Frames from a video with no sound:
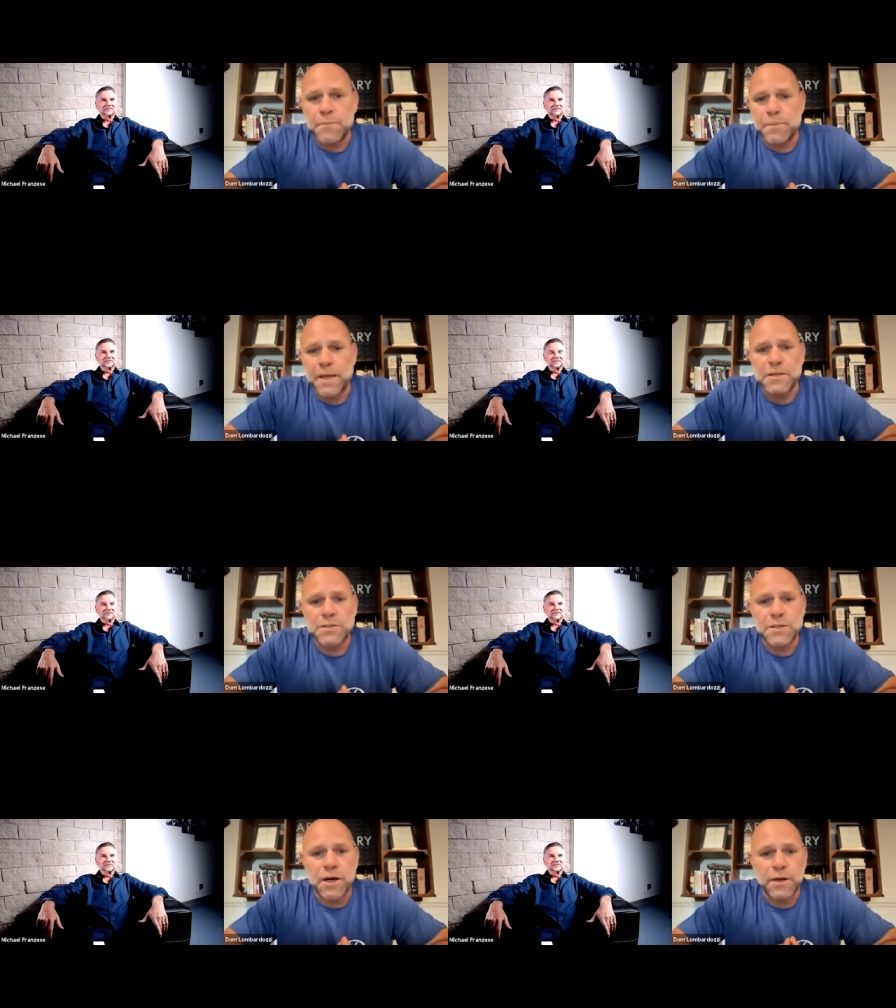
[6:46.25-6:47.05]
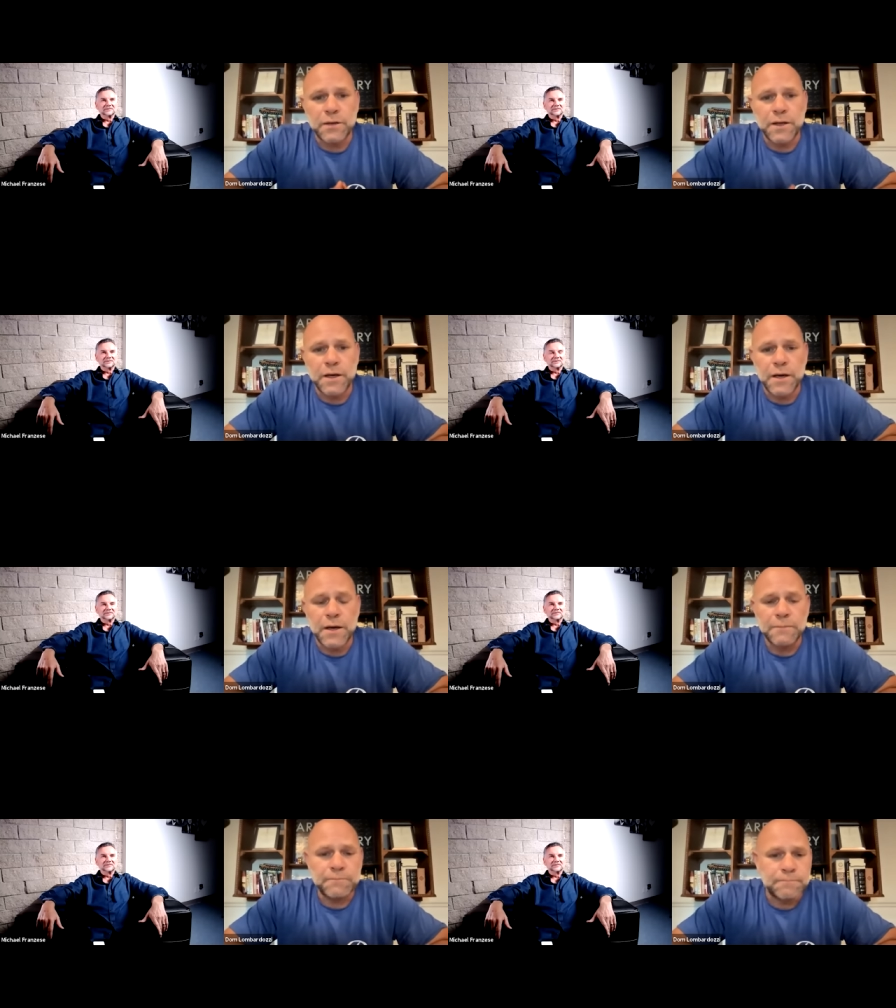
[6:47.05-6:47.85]
I went based
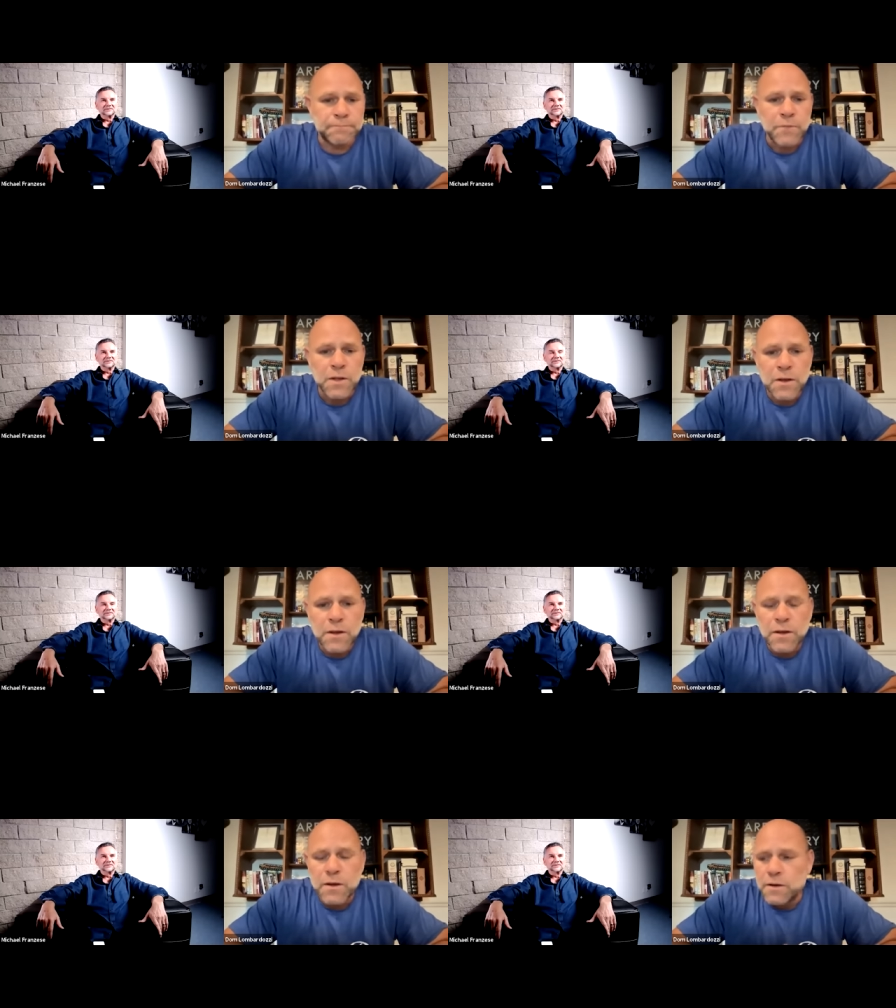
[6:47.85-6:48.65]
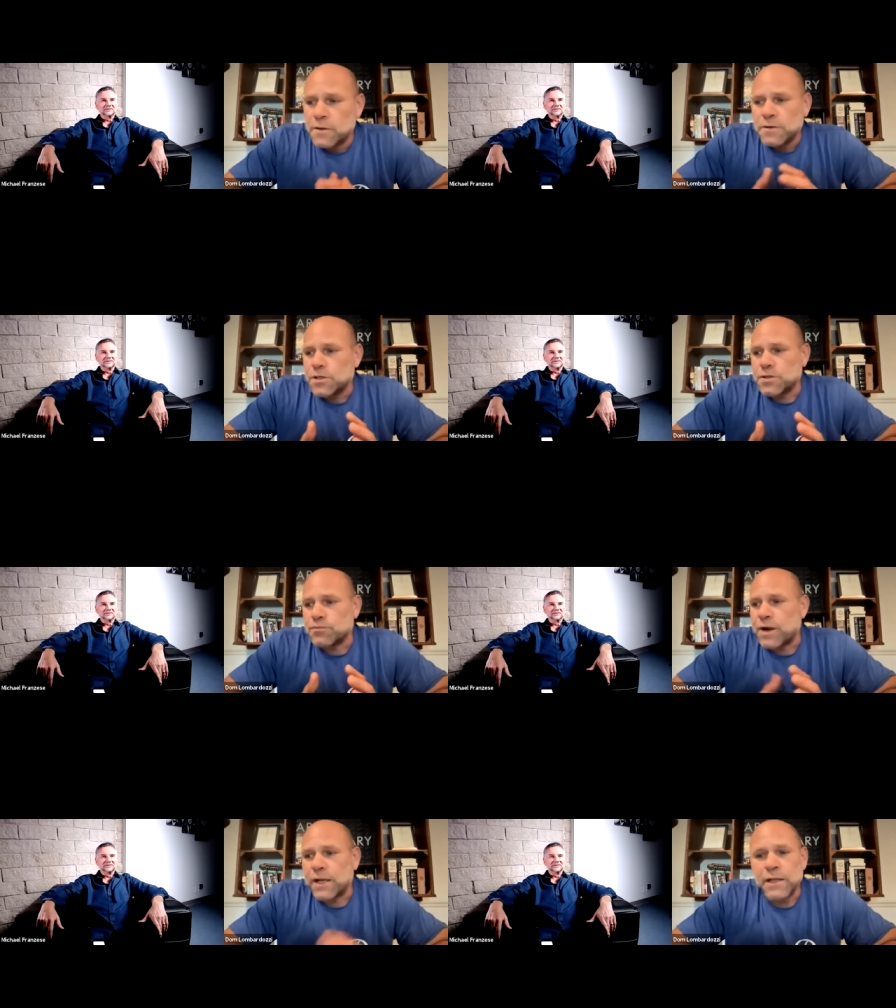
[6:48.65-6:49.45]
on um
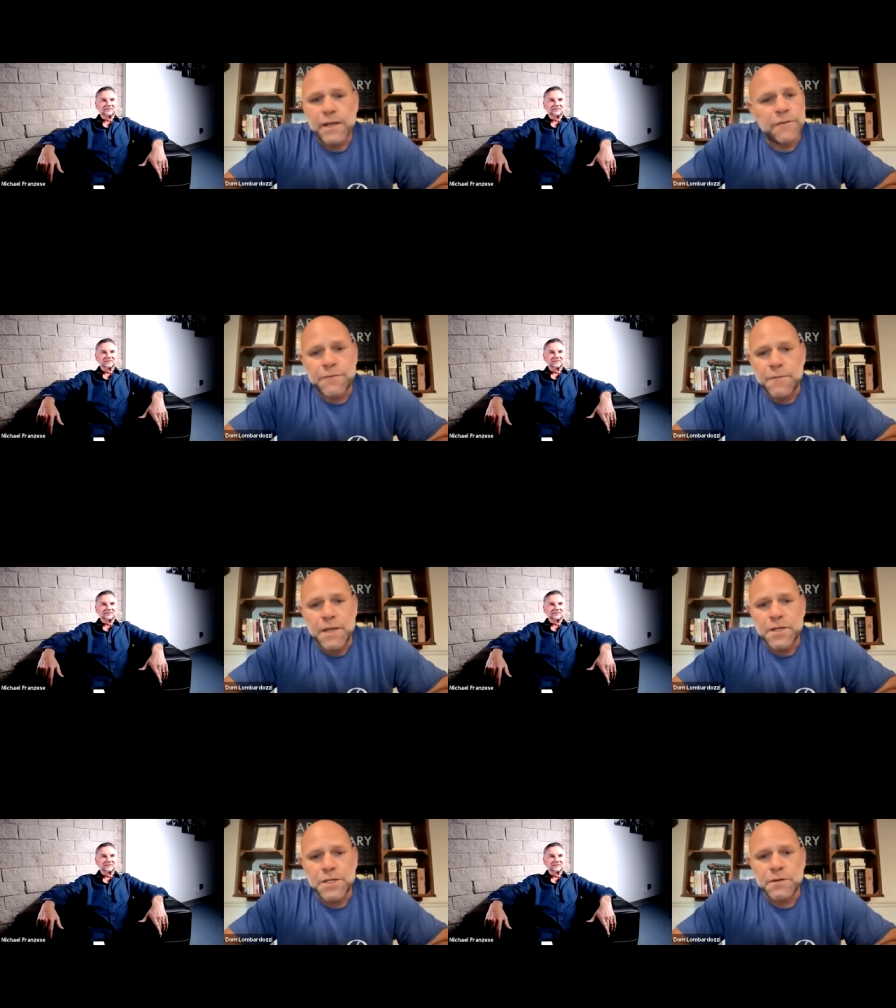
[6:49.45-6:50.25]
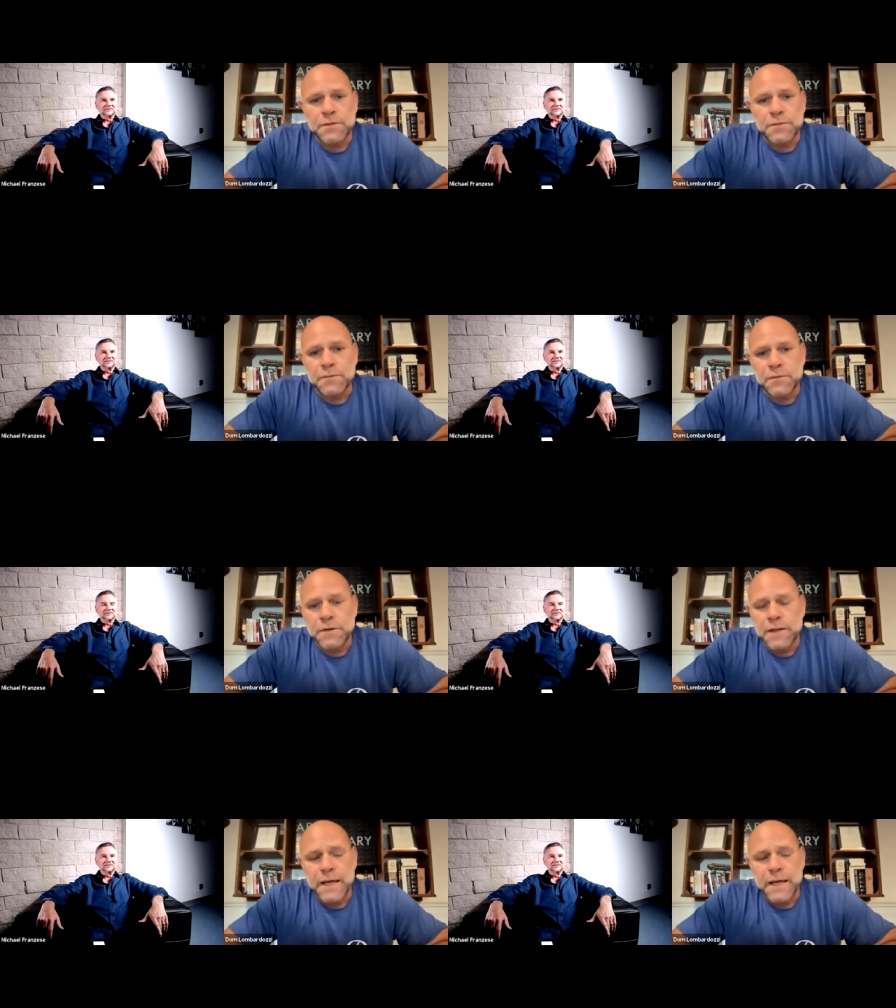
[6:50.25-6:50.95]
just regular information.